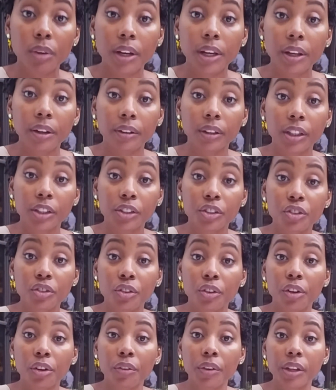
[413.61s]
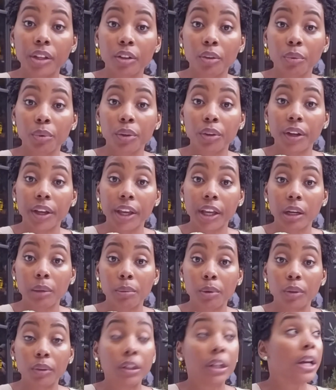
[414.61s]
right here lets you know you're eating a real
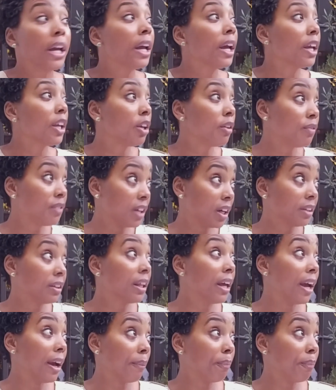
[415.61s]
animal. You've done that.